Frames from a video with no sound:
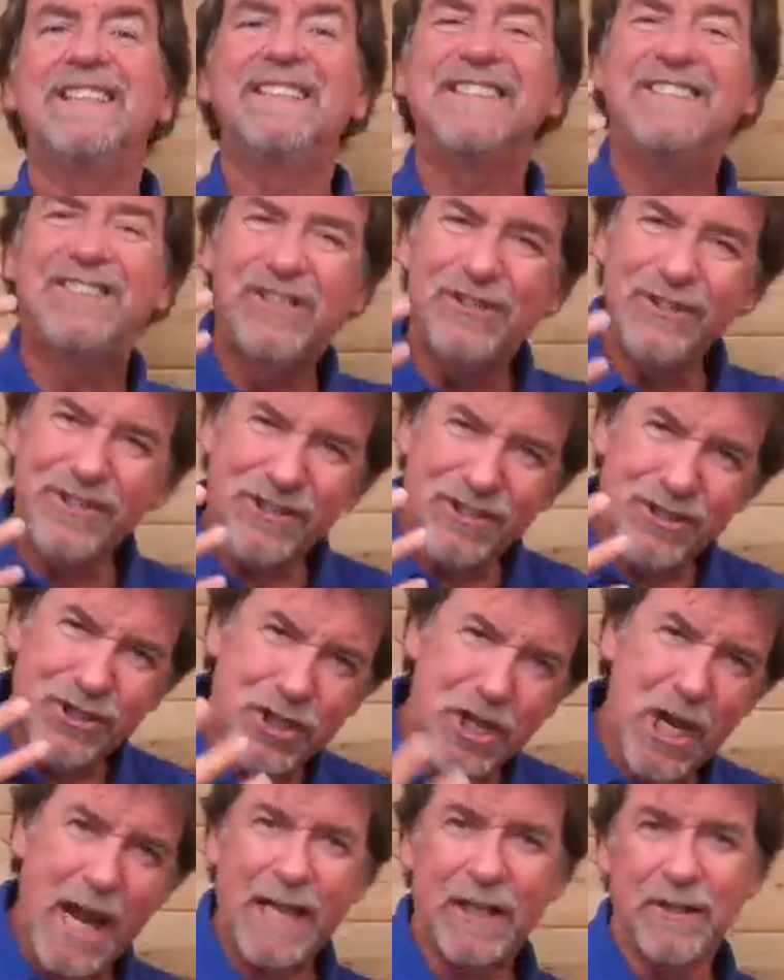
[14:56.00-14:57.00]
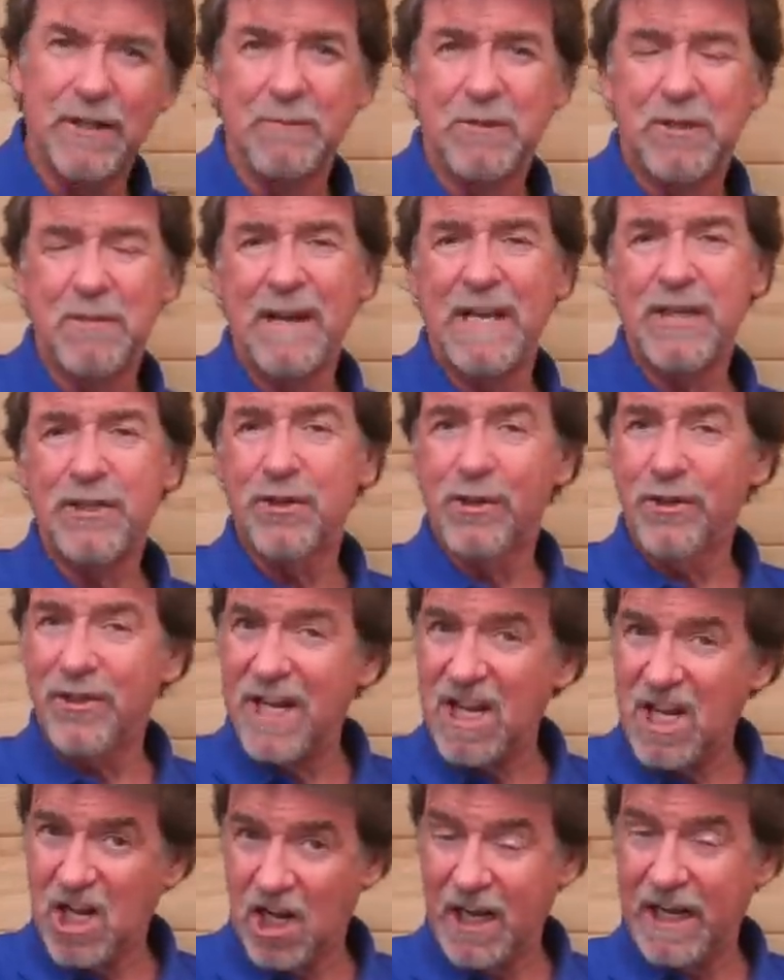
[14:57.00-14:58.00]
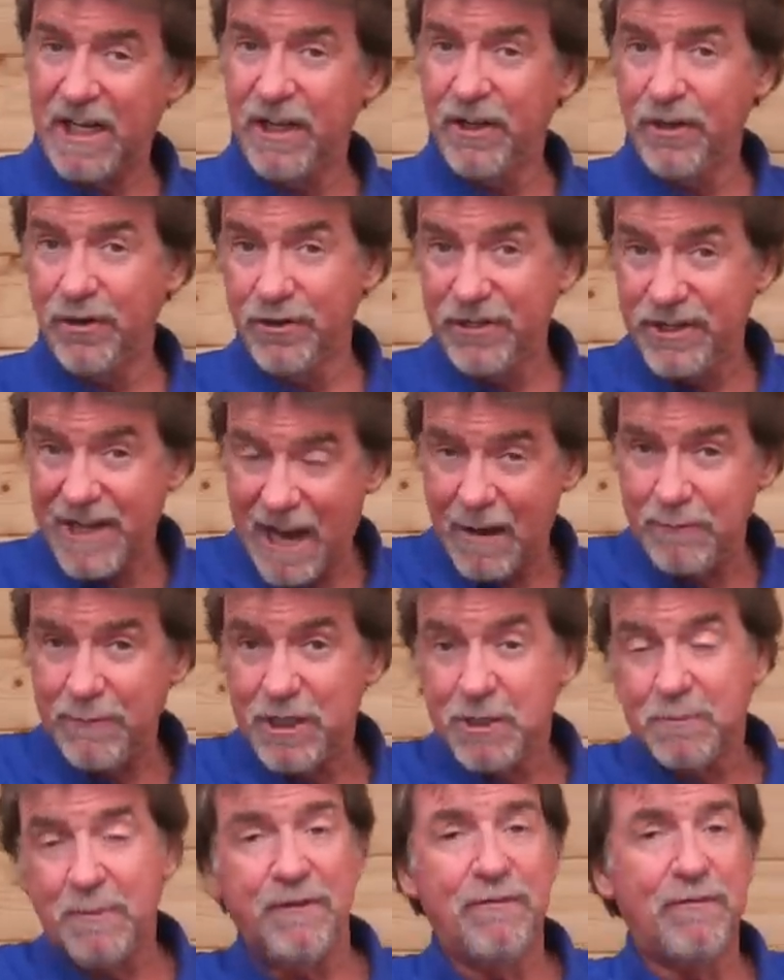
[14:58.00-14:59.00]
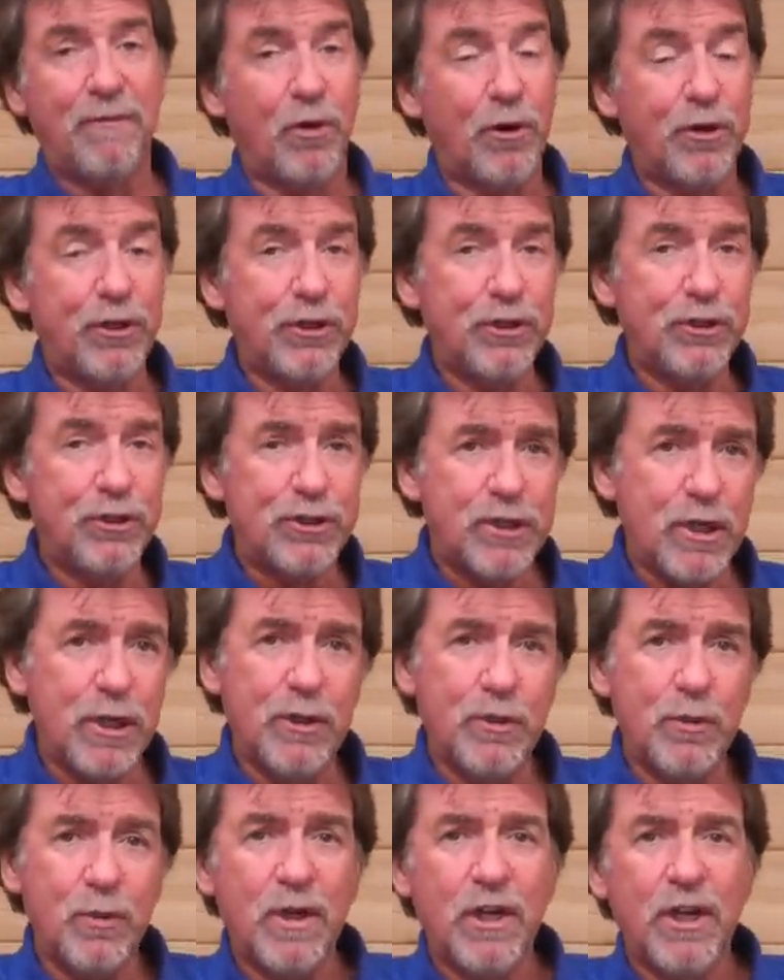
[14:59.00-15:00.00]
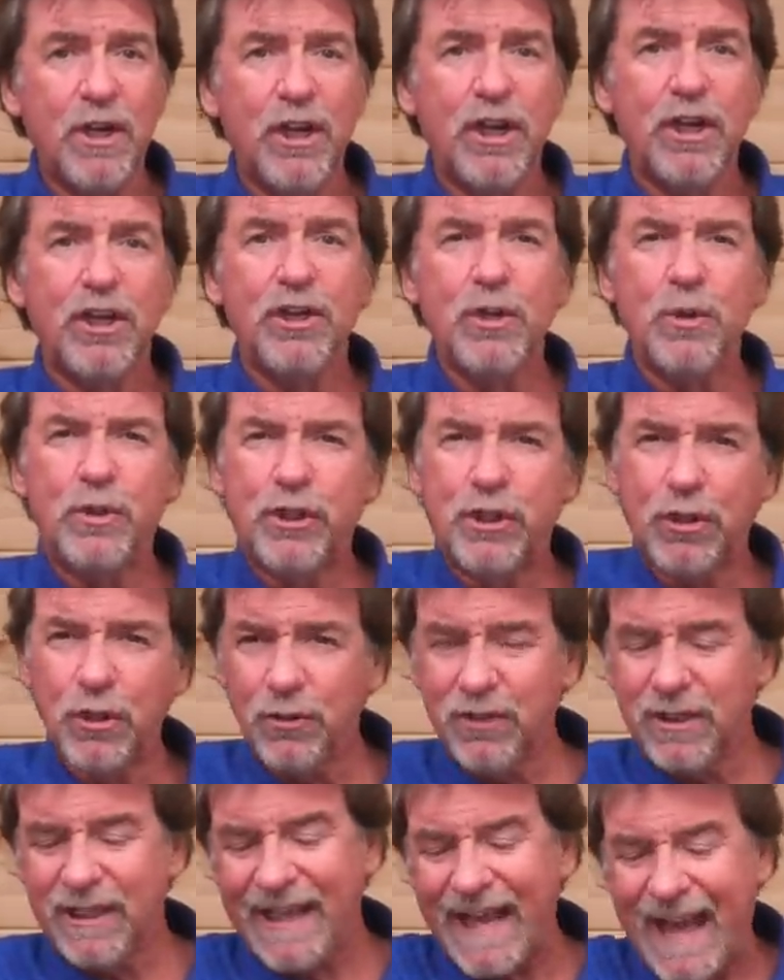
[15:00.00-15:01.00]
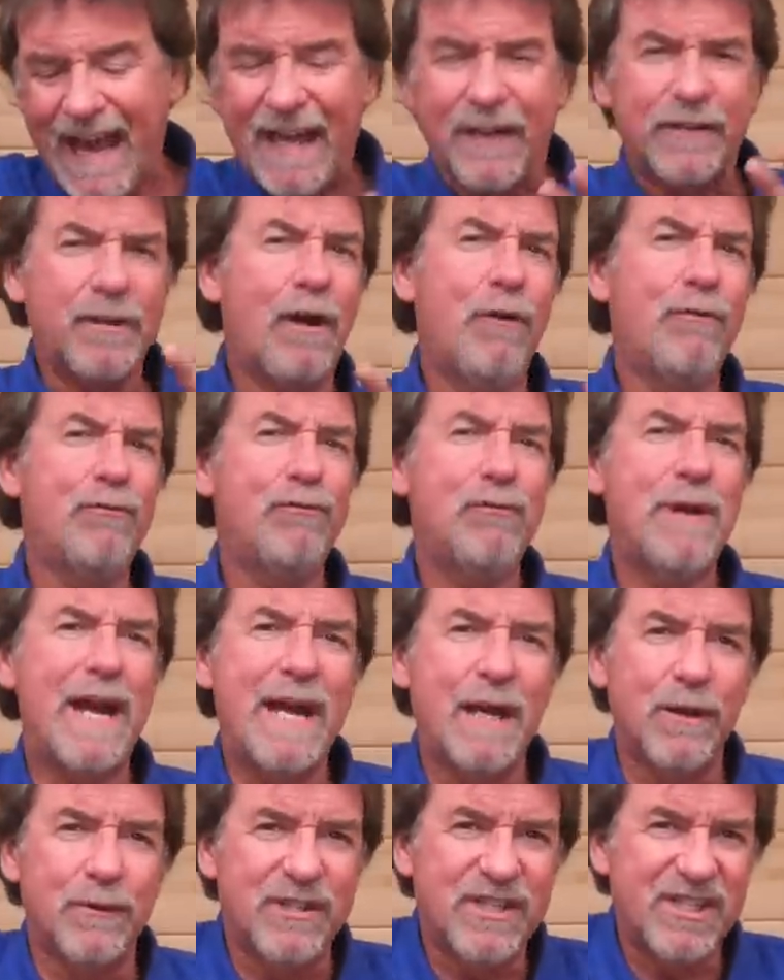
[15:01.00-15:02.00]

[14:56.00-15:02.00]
just check them to make sure they're clean and undamaged before you do. You should get around